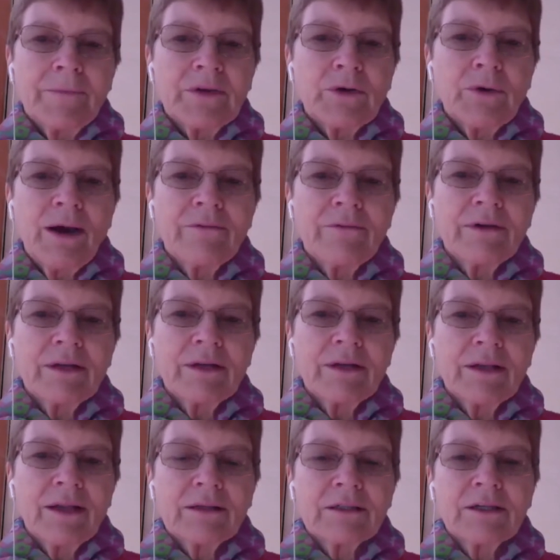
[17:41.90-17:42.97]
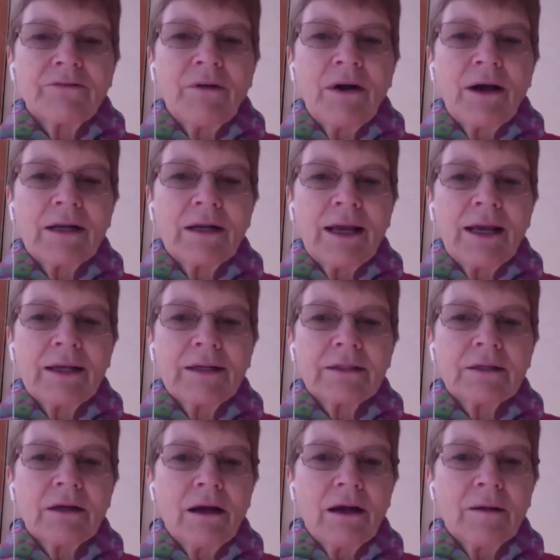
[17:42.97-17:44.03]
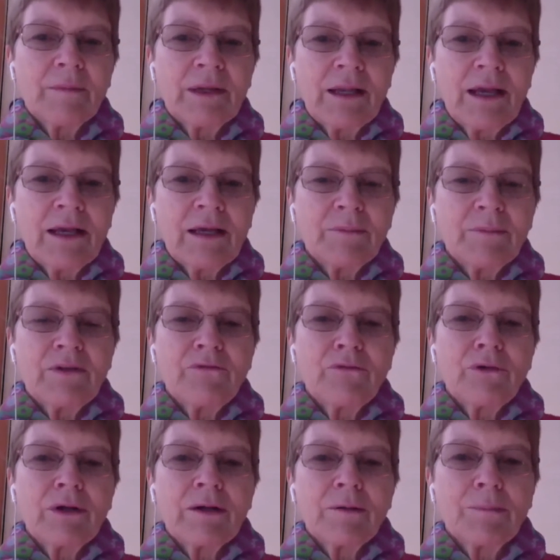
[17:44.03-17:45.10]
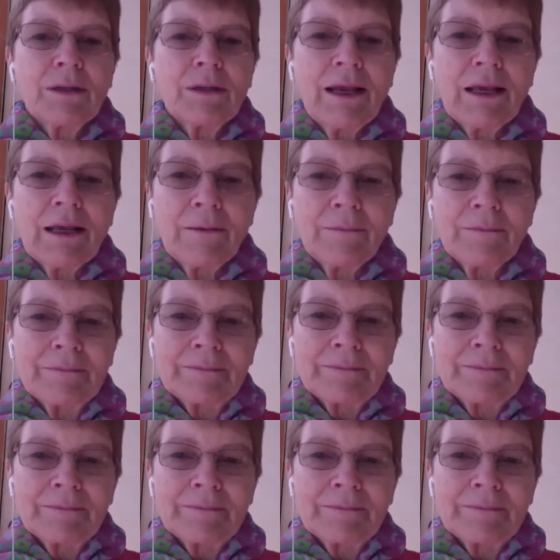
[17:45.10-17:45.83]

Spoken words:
So having that defined ahead of time, and they can be free to play.